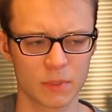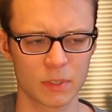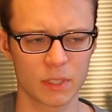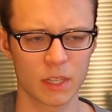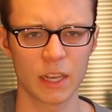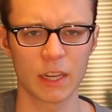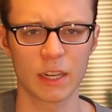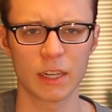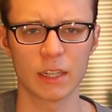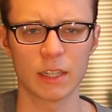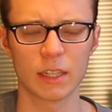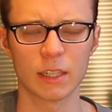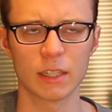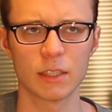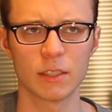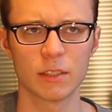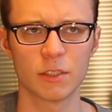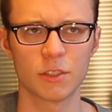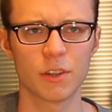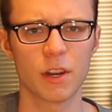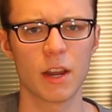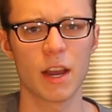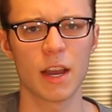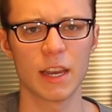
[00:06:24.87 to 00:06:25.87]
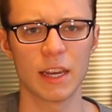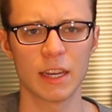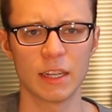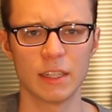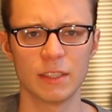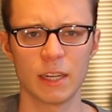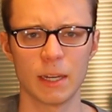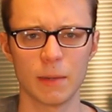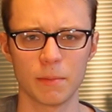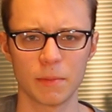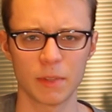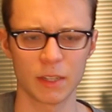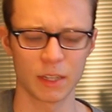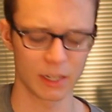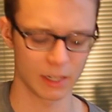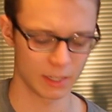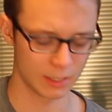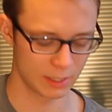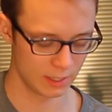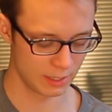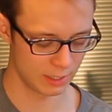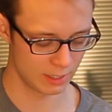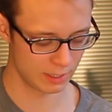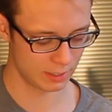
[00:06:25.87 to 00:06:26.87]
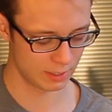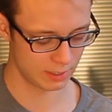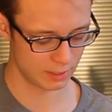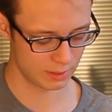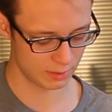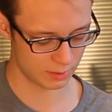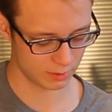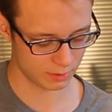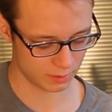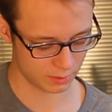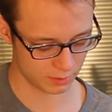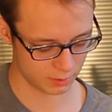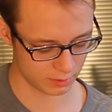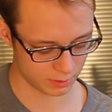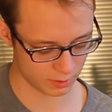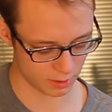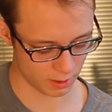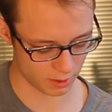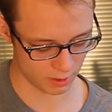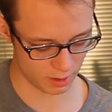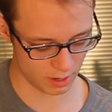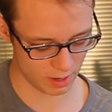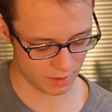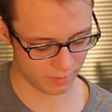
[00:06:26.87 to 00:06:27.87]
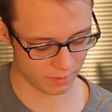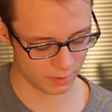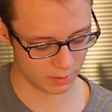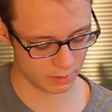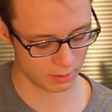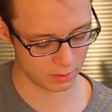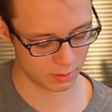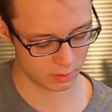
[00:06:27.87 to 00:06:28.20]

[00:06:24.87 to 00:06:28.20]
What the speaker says: like a triad type thing. Start off.